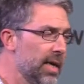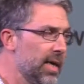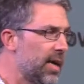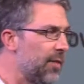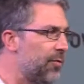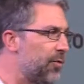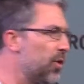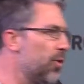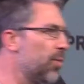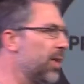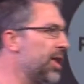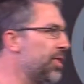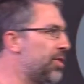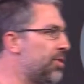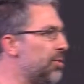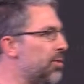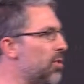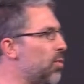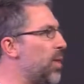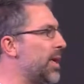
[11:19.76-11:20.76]
If you read
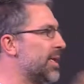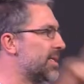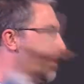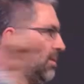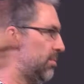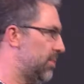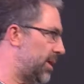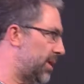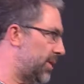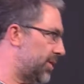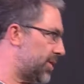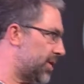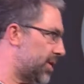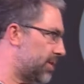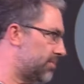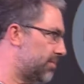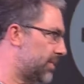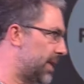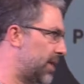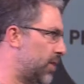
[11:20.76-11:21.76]
through the wisdom literature,
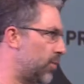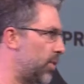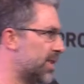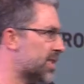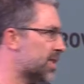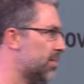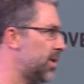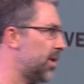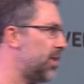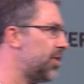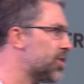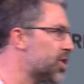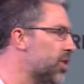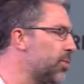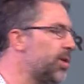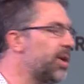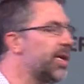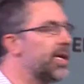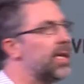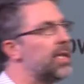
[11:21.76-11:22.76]
and the wisdom literature
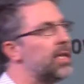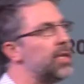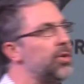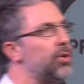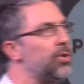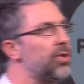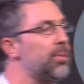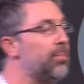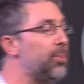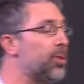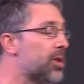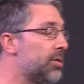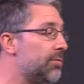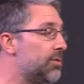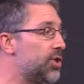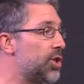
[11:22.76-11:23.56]
would include the book of